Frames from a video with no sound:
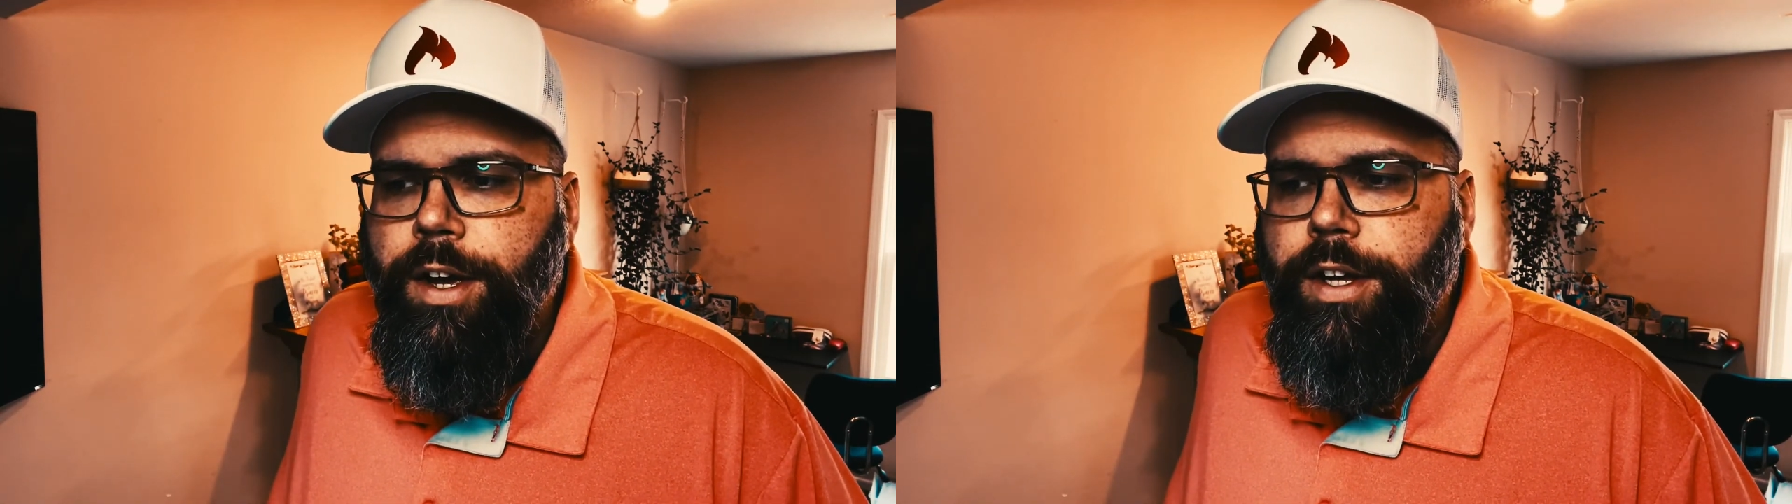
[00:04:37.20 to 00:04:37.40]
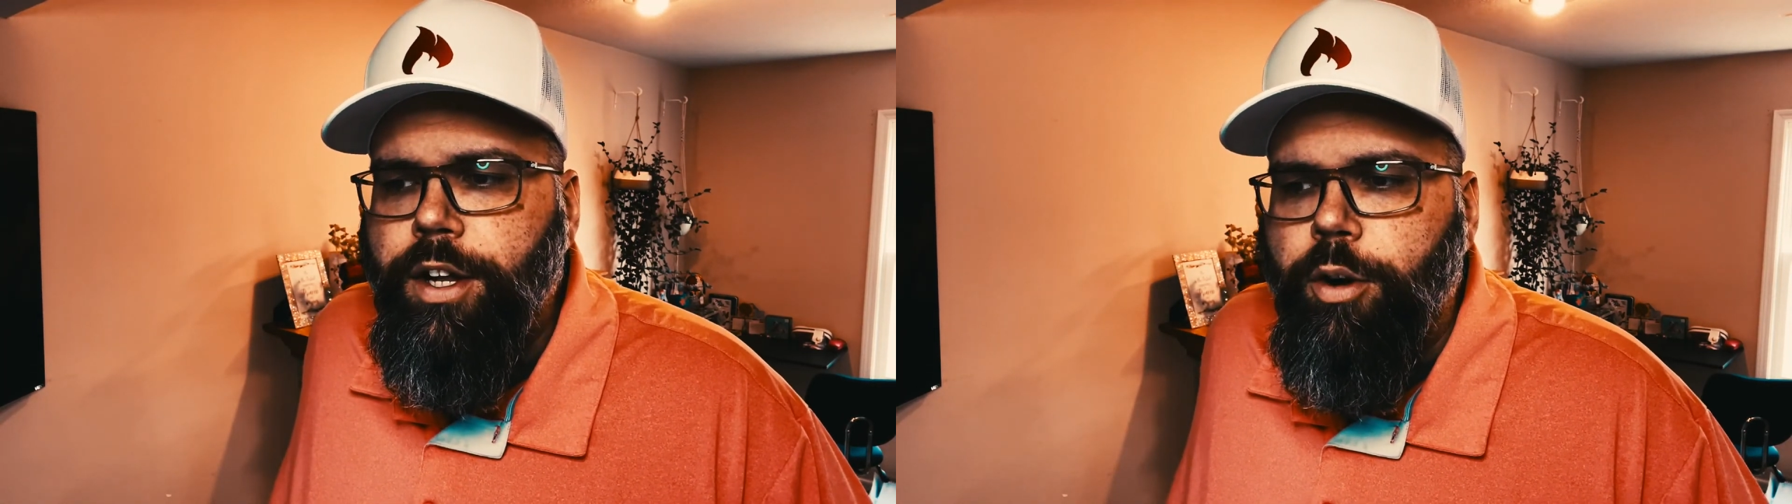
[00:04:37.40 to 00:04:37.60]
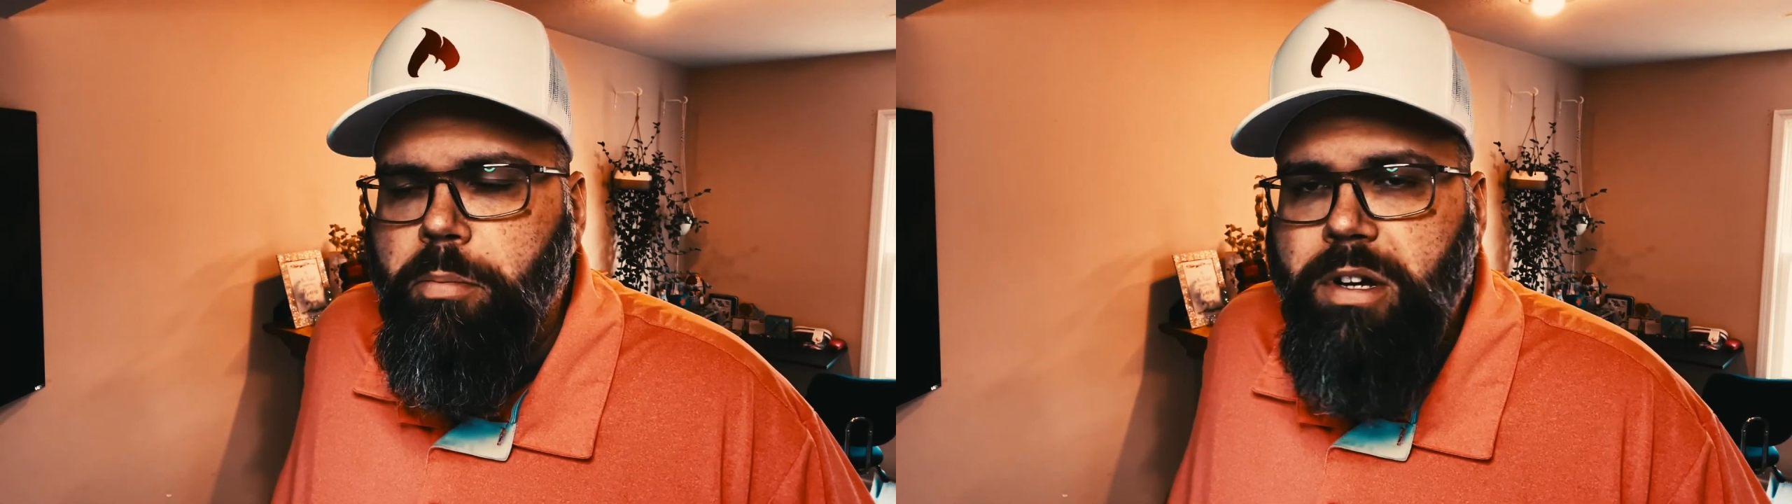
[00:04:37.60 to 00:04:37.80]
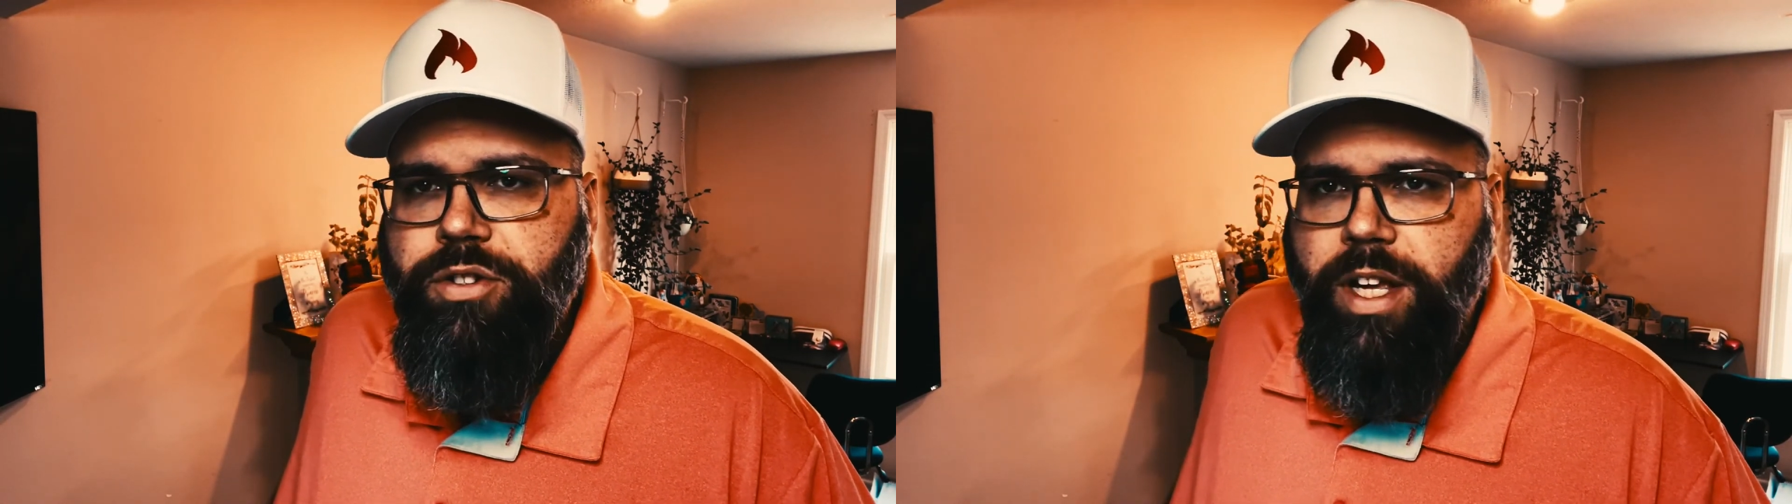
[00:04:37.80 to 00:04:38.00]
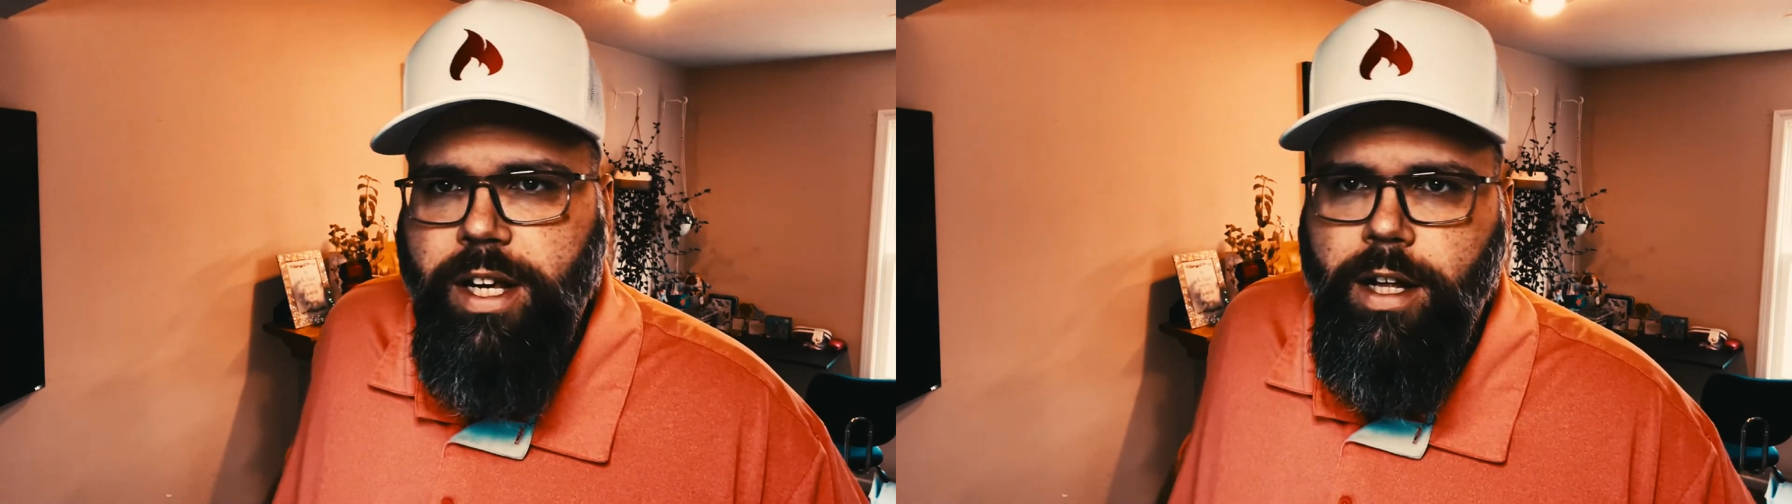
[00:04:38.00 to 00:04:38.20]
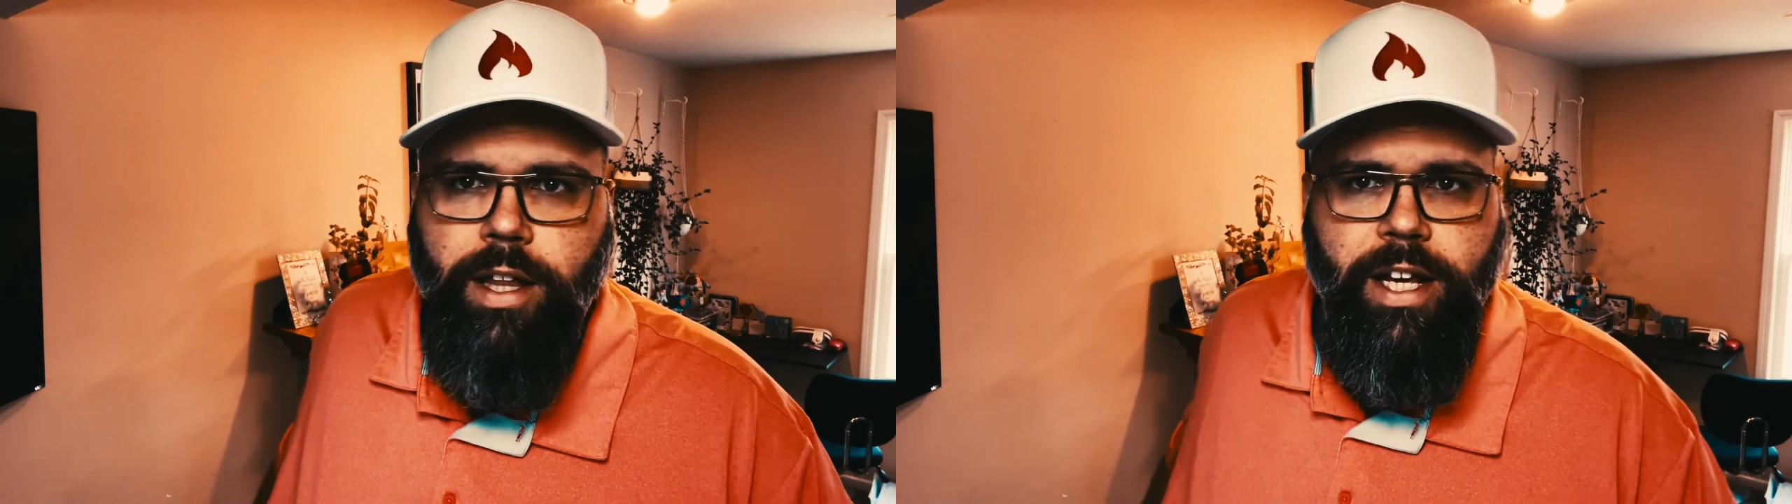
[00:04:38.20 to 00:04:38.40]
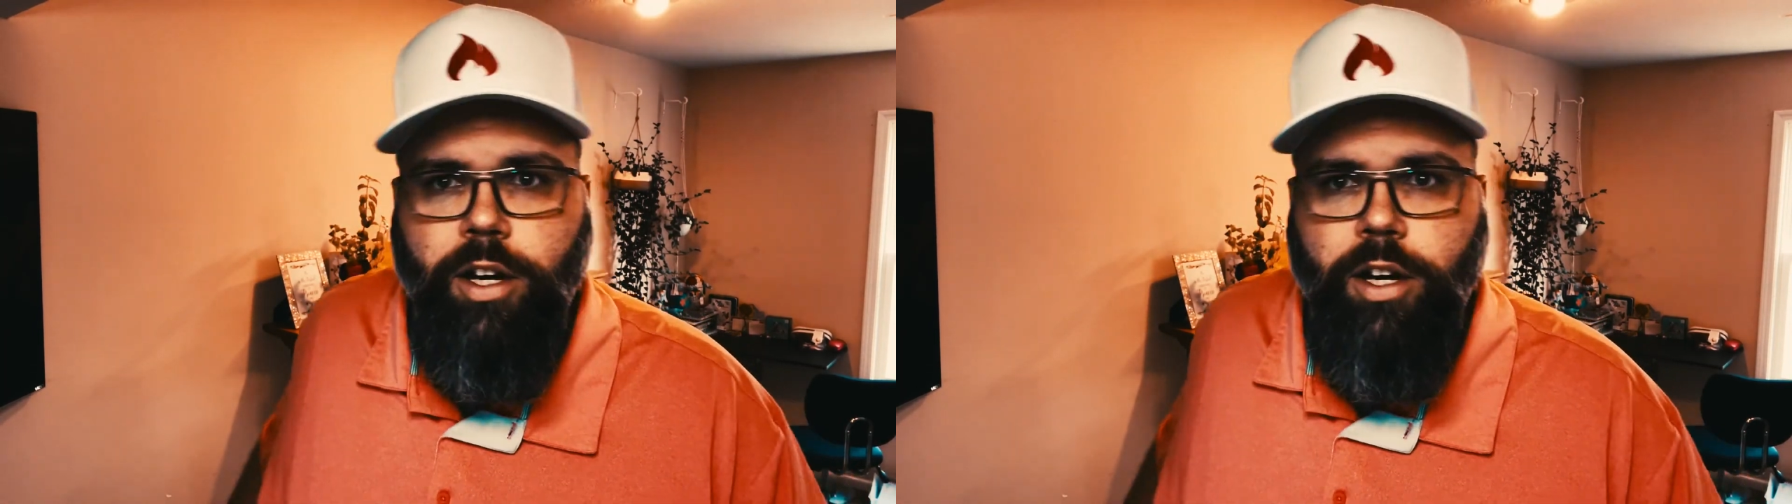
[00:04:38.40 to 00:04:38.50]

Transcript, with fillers: you know, much like a like